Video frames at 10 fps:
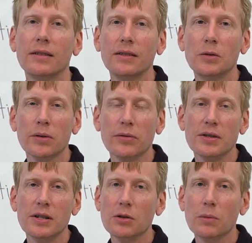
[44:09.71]

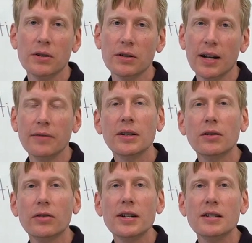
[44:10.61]
university tuition have
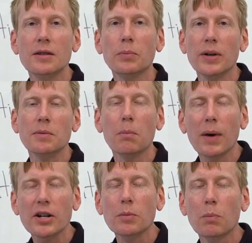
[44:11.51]
increased in price
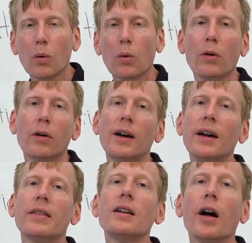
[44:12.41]
much more
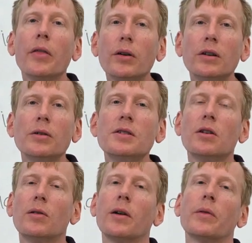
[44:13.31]
than other goods
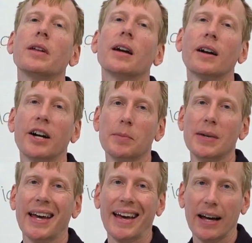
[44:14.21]
around the
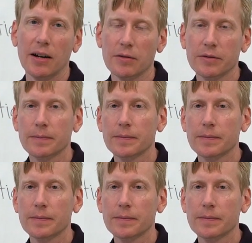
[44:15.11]
economy have.